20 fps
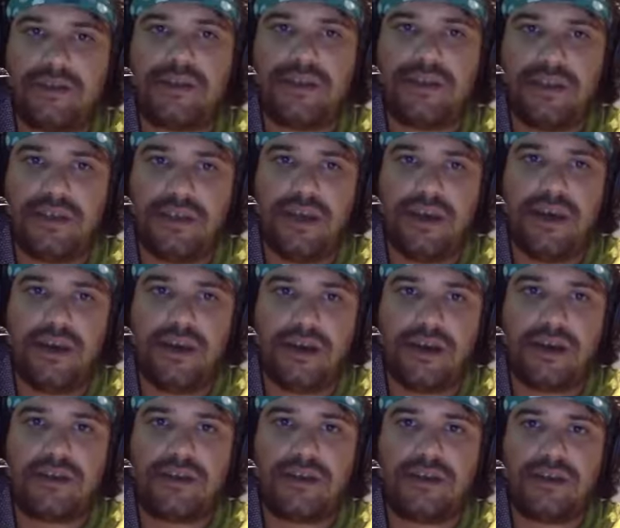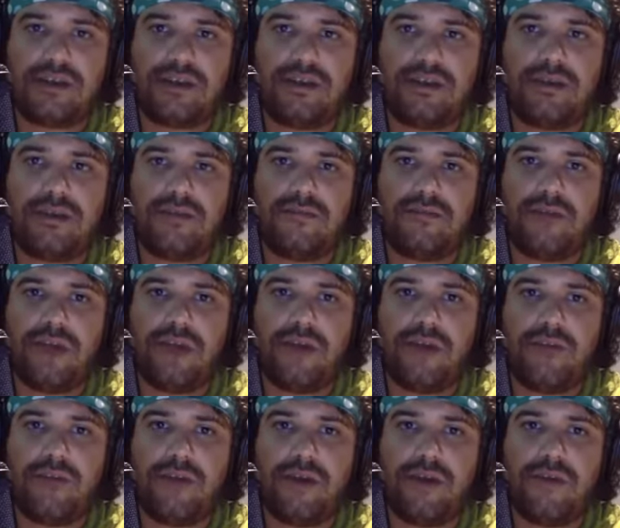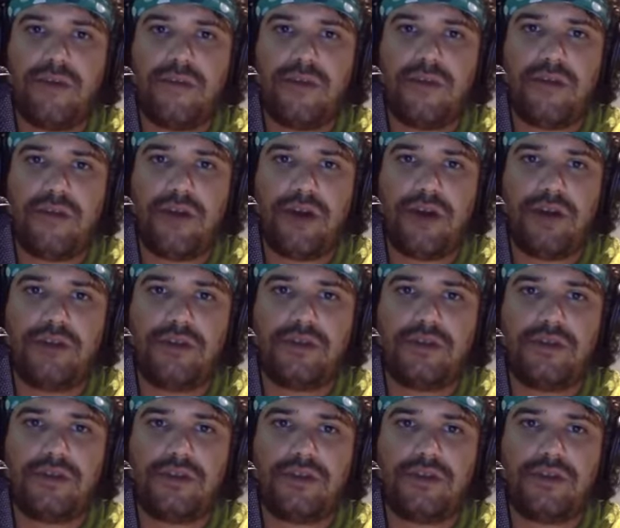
see anywhere from 100